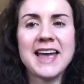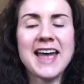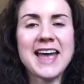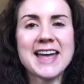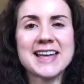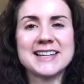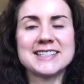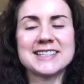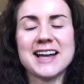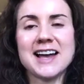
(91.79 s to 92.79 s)

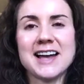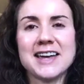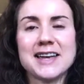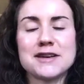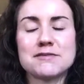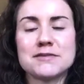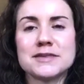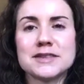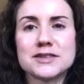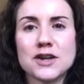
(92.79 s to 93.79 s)
And I am
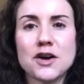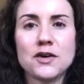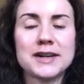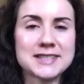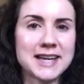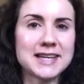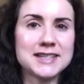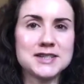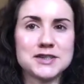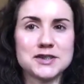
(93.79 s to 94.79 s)
so excited
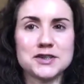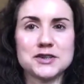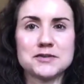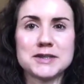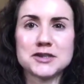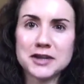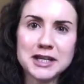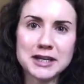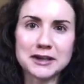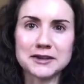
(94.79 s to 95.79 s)
to be joining
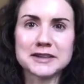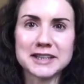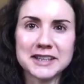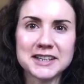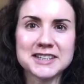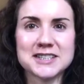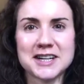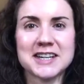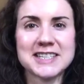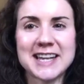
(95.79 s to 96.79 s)
you here to share
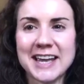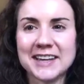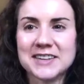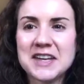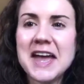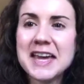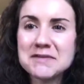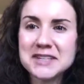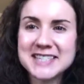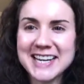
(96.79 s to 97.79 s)
it today. Hey
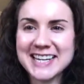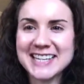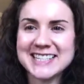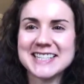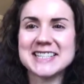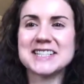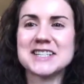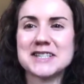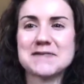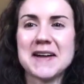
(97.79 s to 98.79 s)
Mercedes, I see she
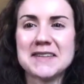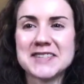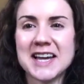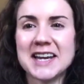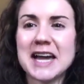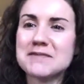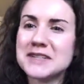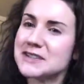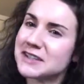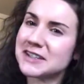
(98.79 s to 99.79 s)
just popped on. Happy
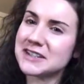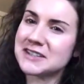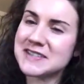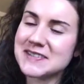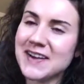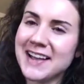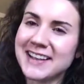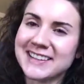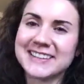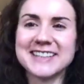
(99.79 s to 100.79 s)
New Year to you as
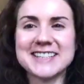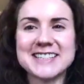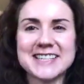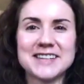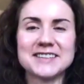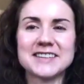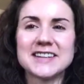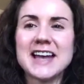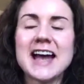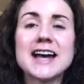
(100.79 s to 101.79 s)
well. Good to see you.
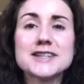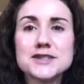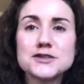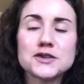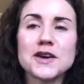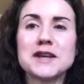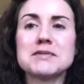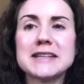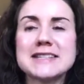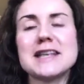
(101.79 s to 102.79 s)
As you join,
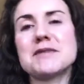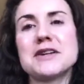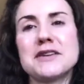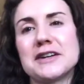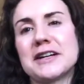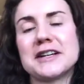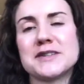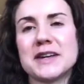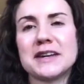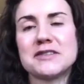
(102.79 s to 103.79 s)
please let me know that you're here so I
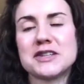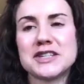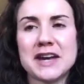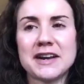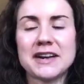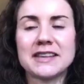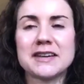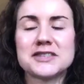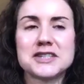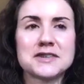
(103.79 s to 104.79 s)
can give you a shout out. I'd love
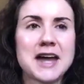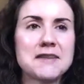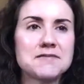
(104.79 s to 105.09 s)
to do that.